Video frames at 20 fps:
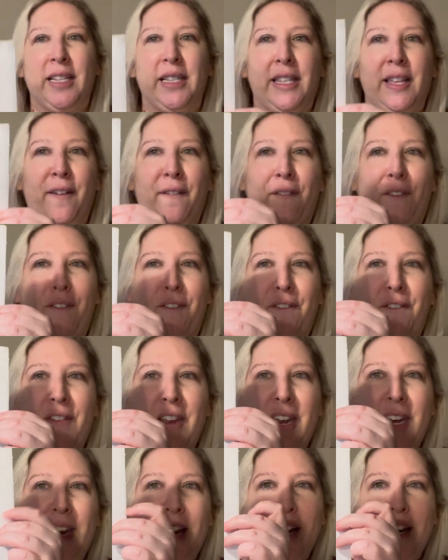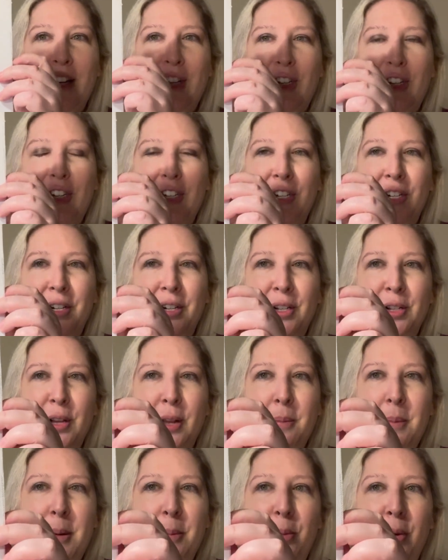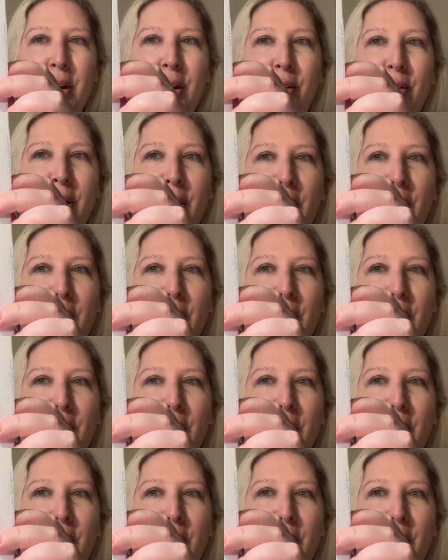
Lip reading: the finish. So let me bring her in